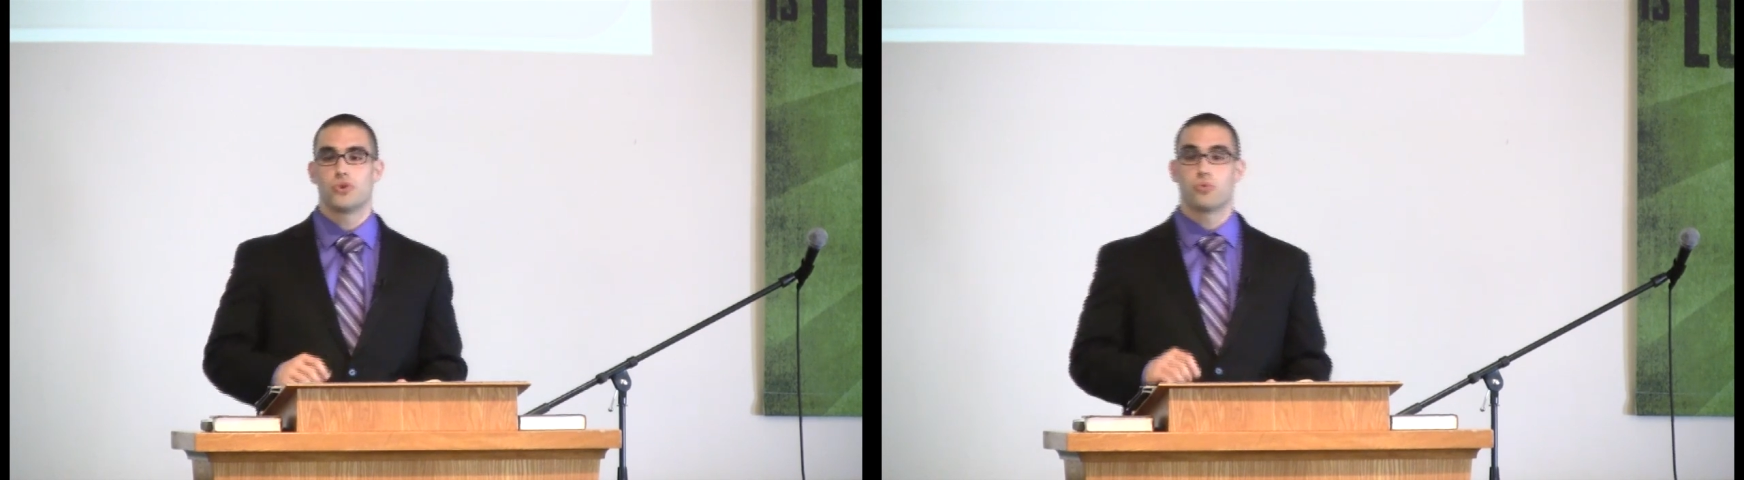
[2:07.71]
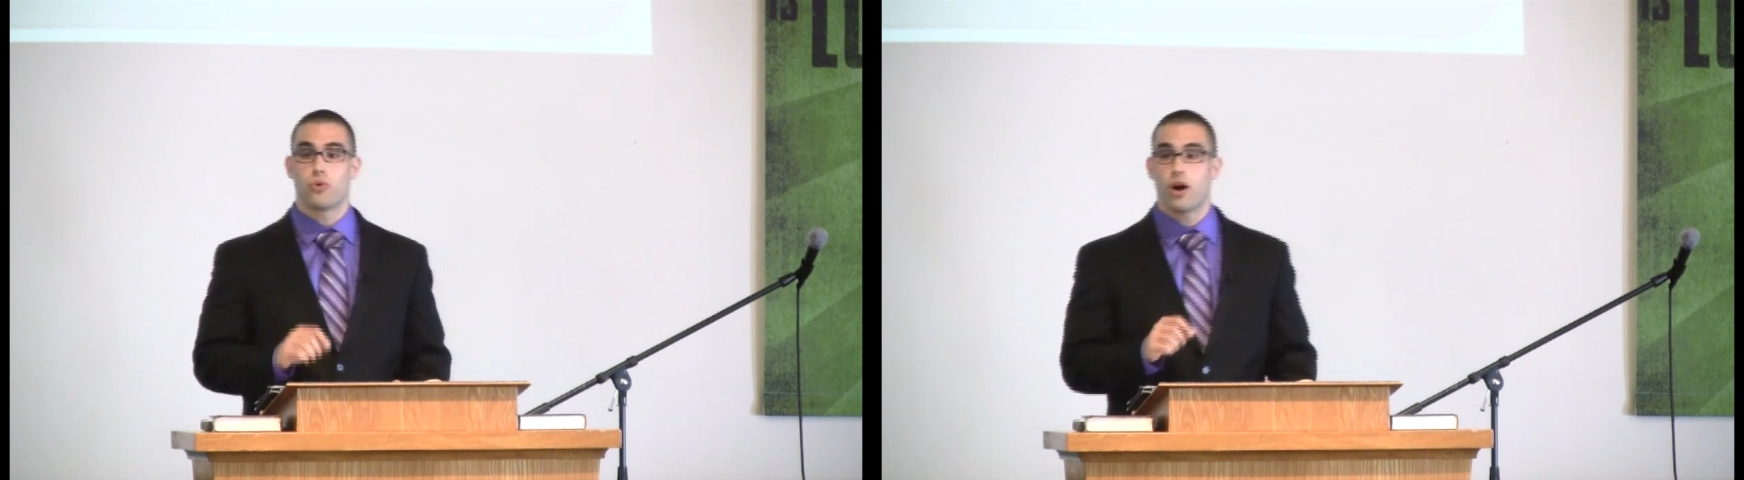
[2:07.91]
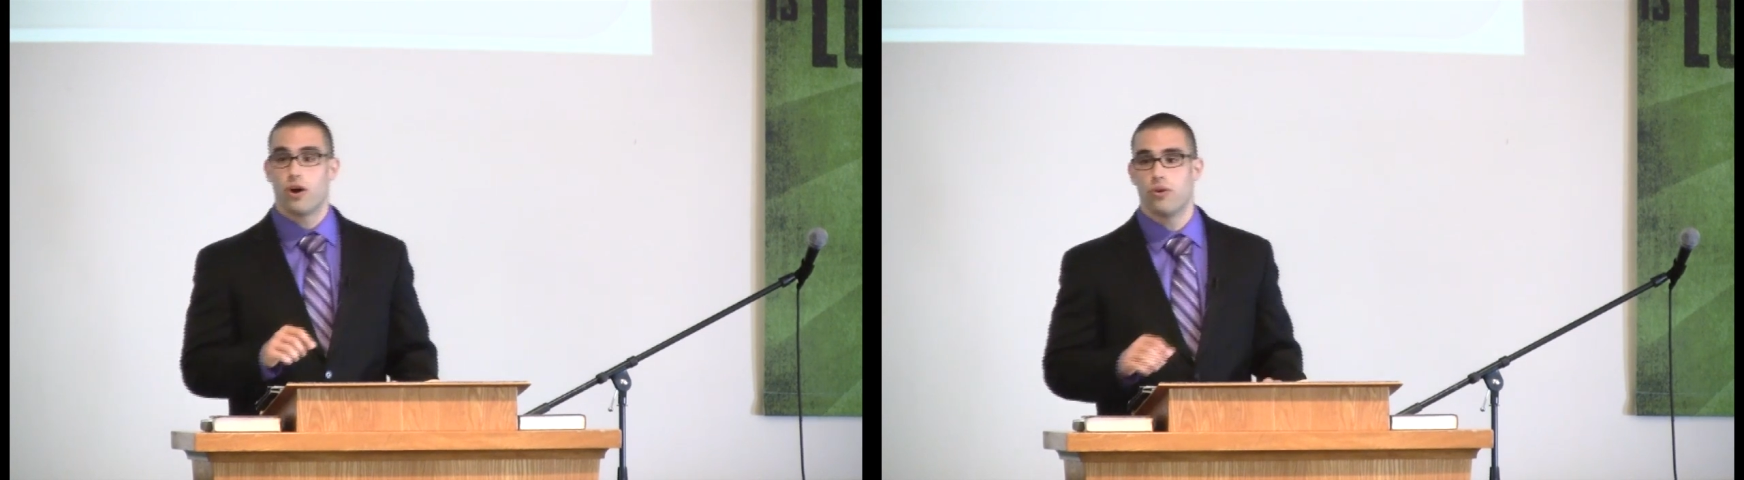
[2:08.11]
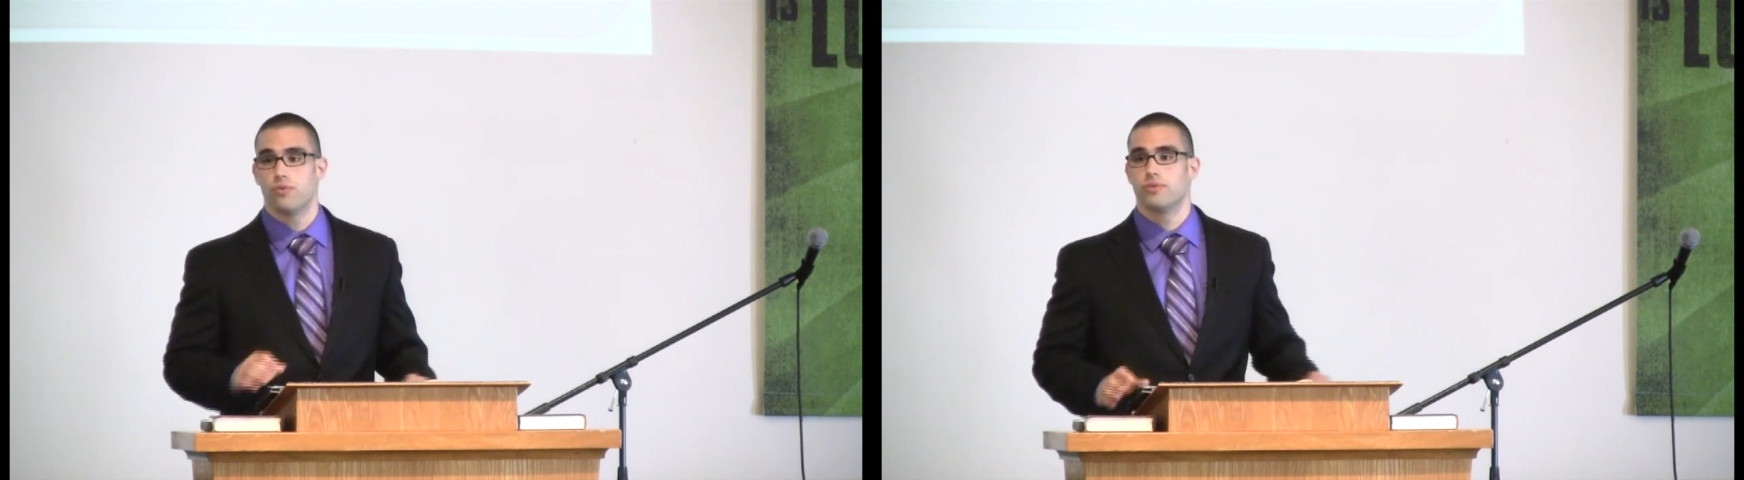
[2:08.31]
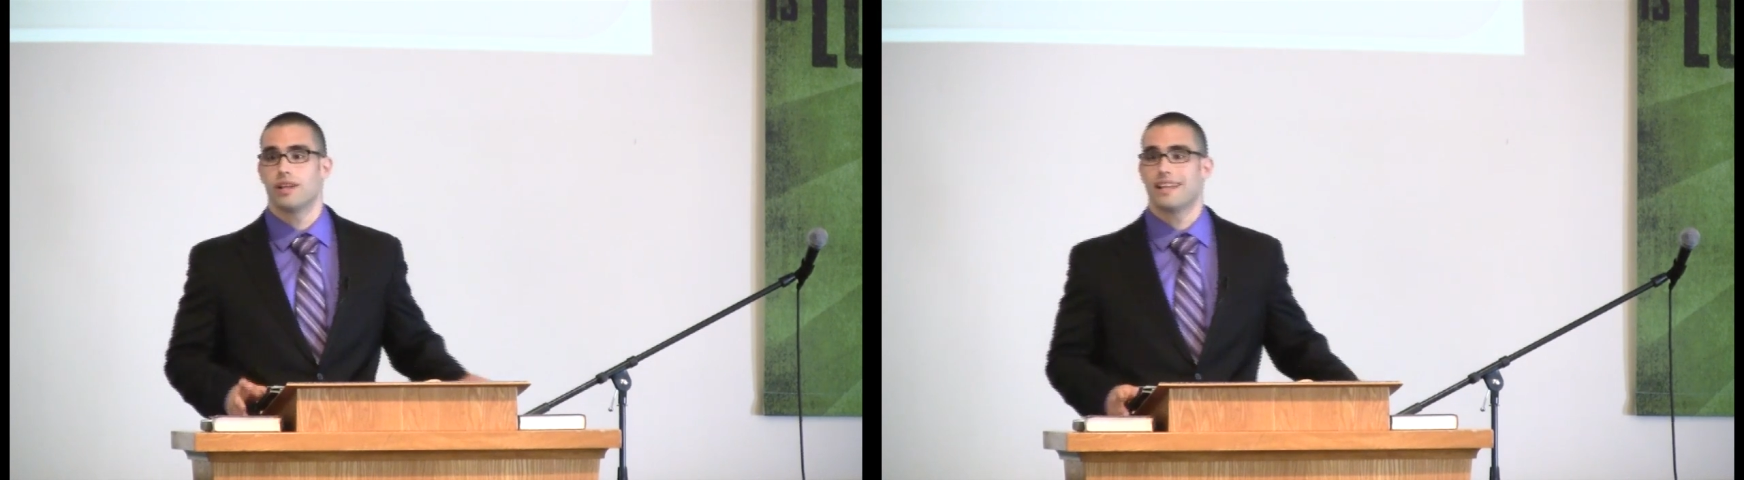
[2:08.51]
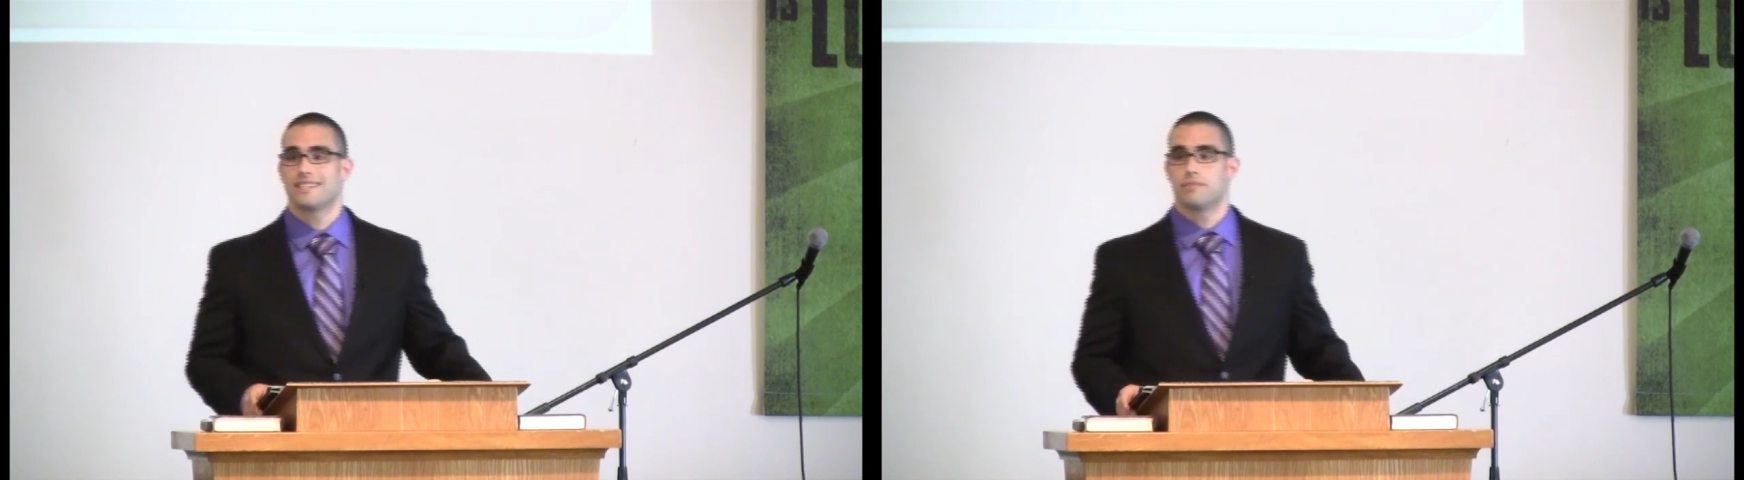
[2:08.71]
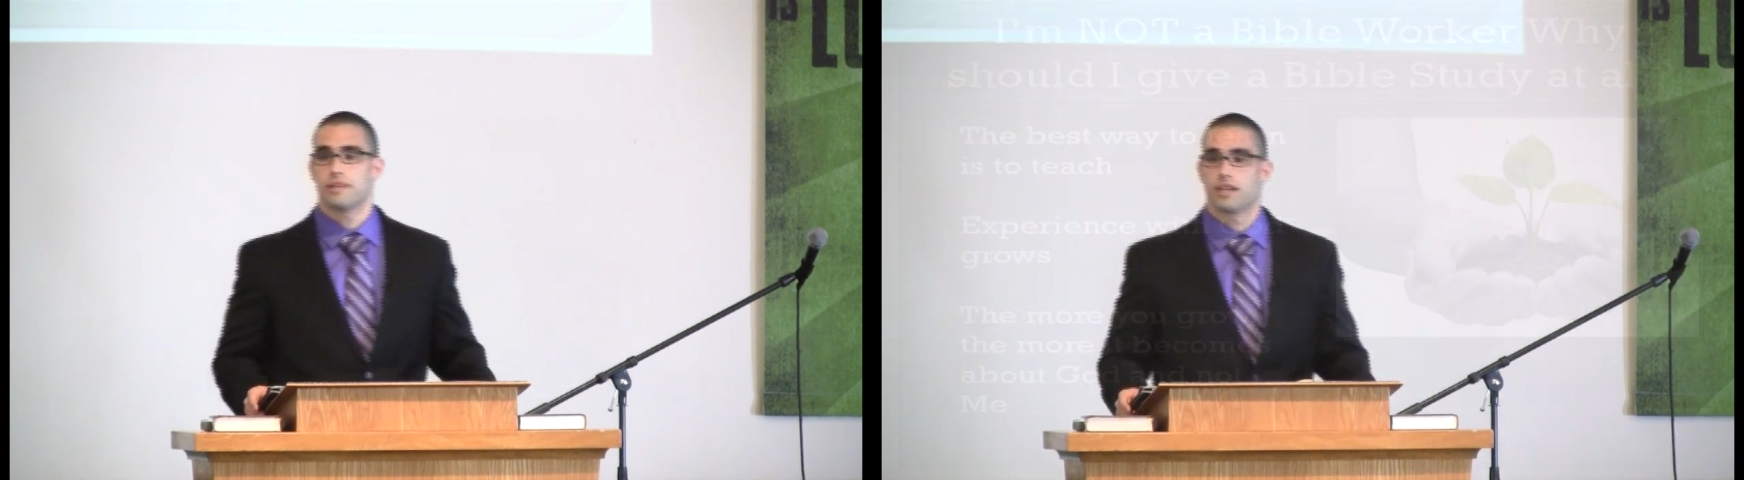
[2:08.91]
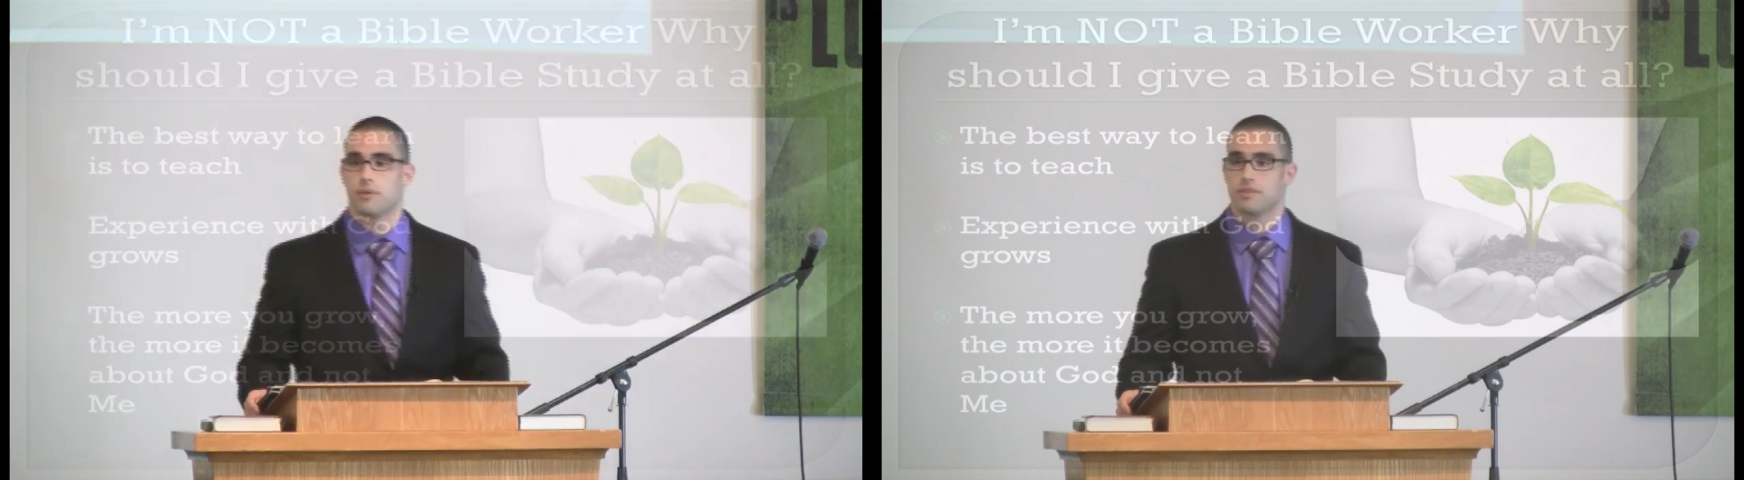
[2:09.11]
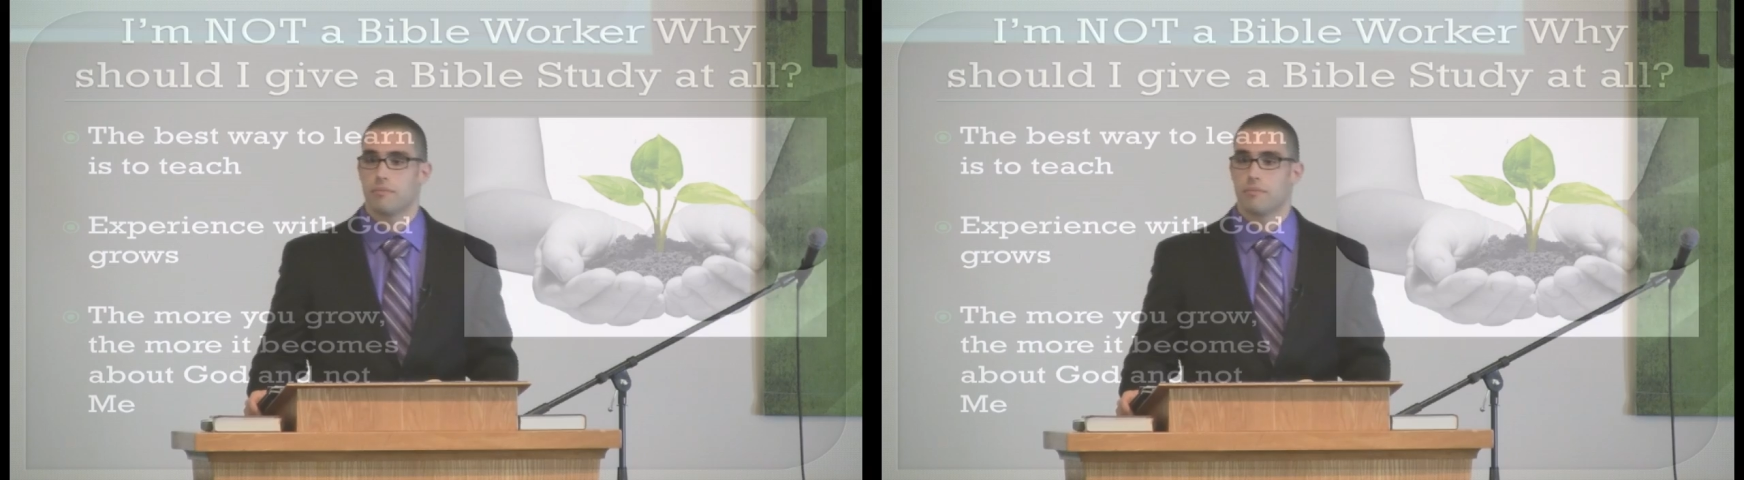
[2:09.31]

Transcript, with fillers: grow, the less it becomes